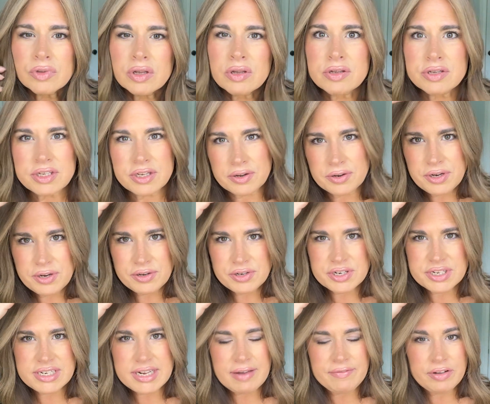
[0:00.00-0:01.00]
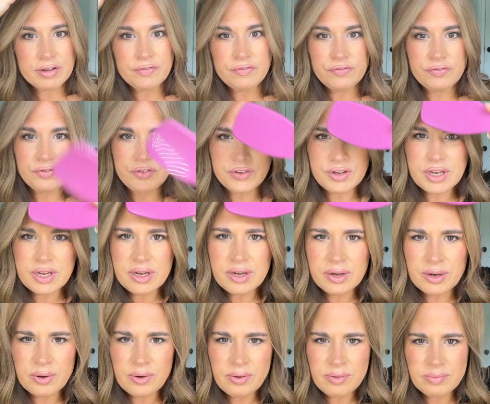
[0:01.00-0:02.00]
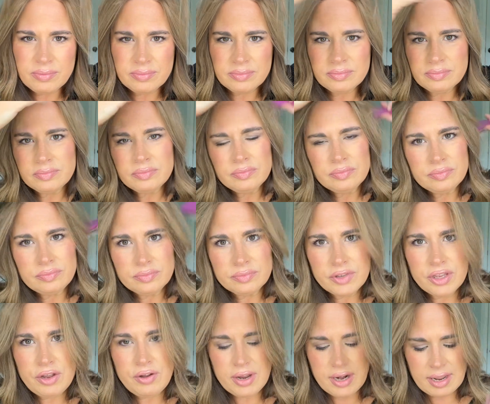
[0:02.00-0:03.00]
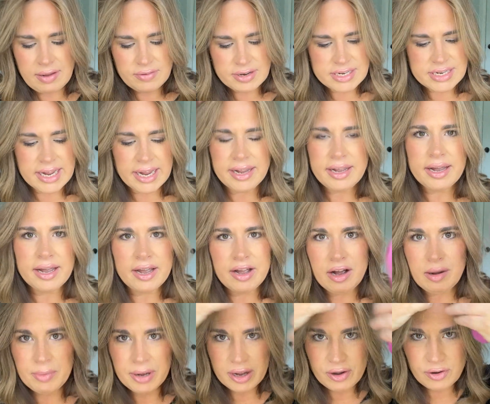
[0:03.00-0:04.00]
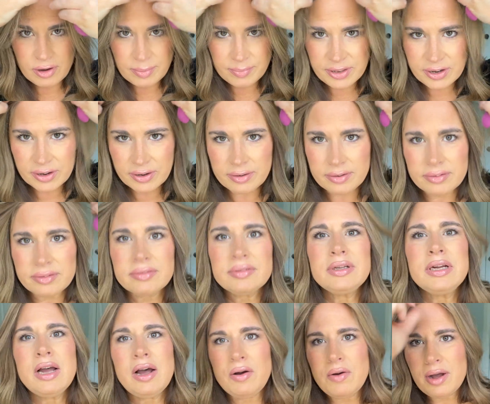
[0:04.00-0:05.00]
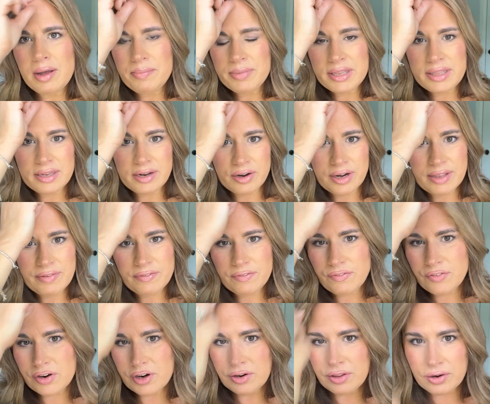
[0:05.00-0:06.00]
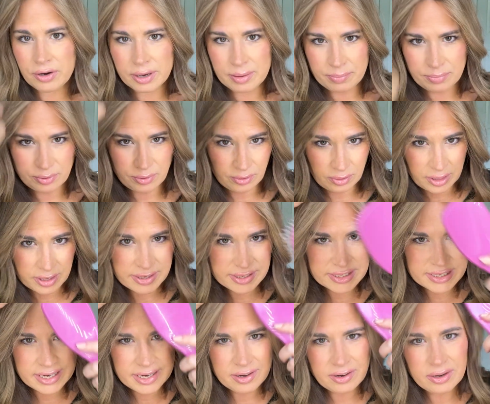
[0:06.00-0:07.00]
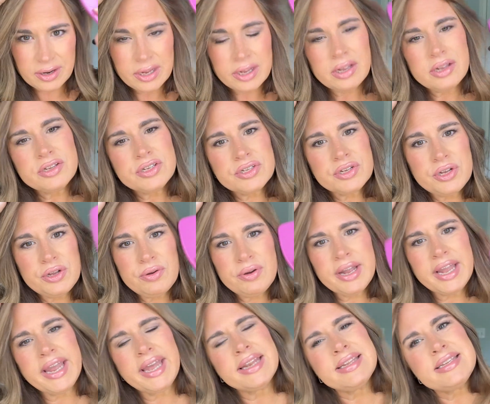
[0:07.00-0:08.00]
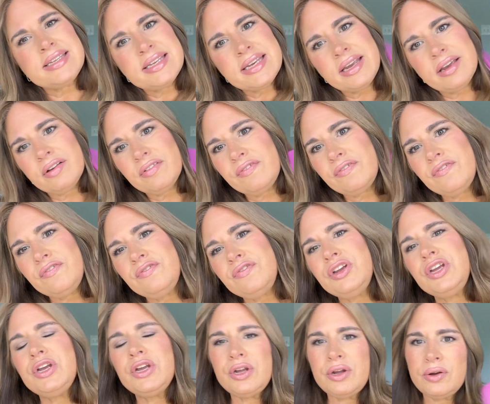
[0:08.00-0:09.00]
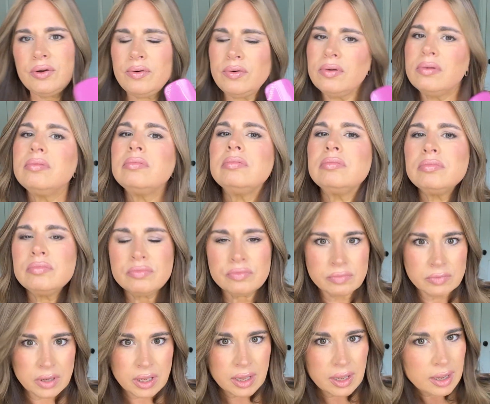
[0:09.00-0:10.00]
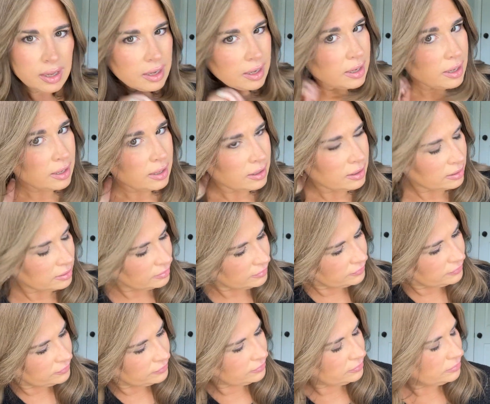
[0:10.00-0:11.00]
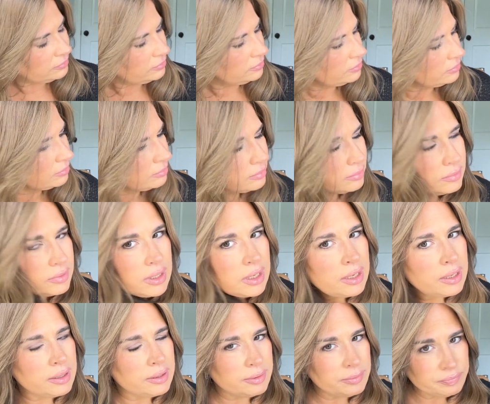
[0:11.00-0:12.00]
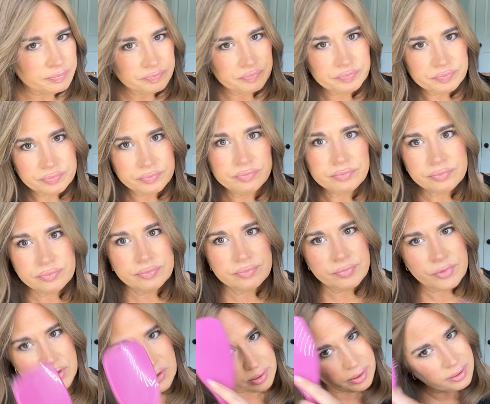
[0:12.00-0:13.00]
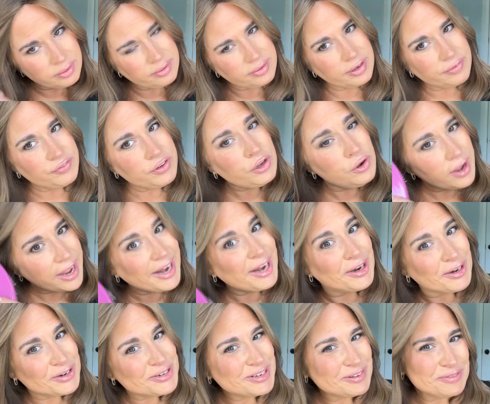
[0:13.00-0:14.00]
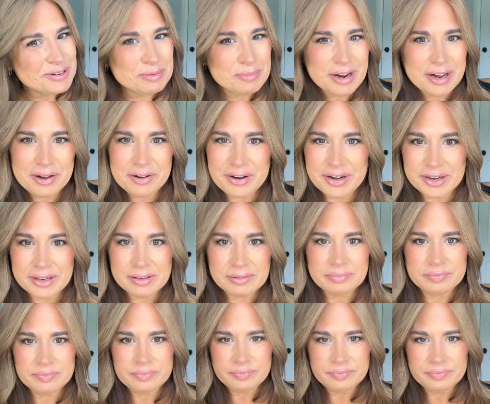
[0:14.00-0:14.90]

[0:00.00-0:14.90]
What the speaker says: So you just have a few. You can even take a comb and go up in there even further and pull those out. So you can see a few of a few hairs of your bio hair.